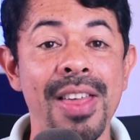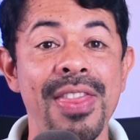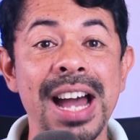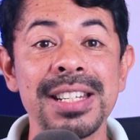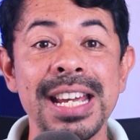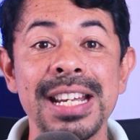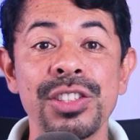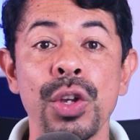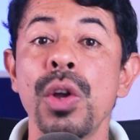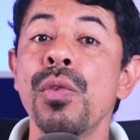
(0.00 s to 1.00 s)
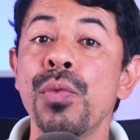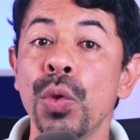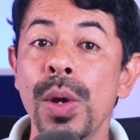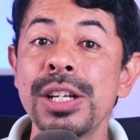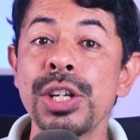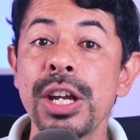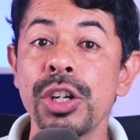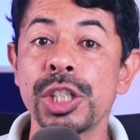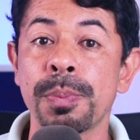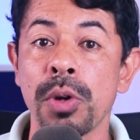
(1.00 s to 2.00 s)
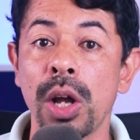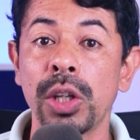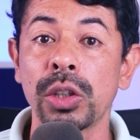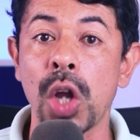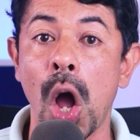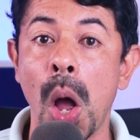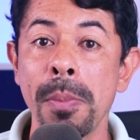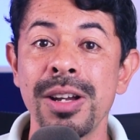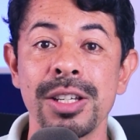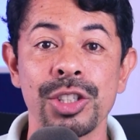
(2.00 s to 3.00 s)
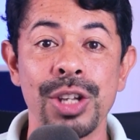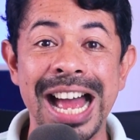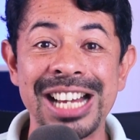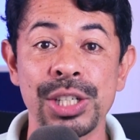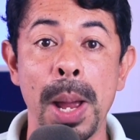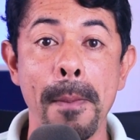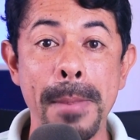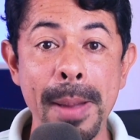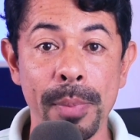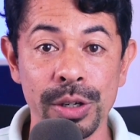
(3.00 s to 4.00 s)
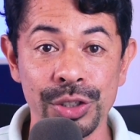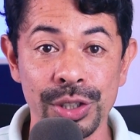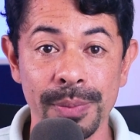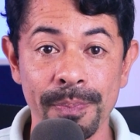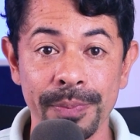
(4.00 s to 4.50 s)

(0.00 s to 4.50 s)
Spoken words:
That is fluentenglishpro.com/members.